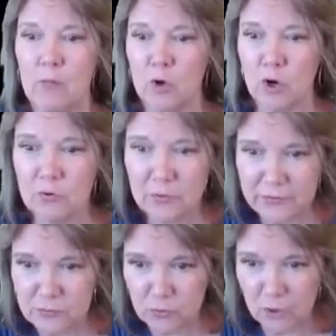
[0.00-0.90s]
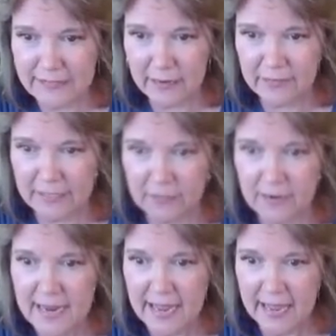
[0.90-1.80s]
will scroll down
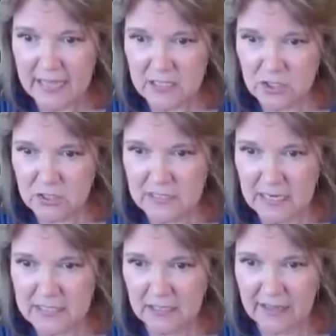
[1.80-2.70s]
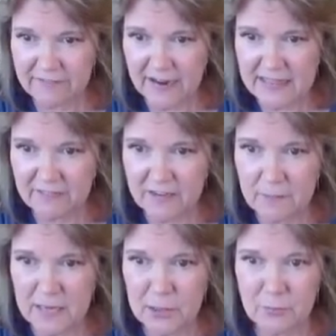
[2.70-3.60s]
here and until I find the
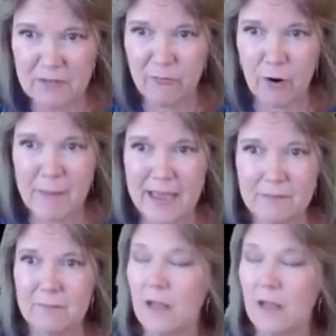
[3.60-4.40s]
VP3 format,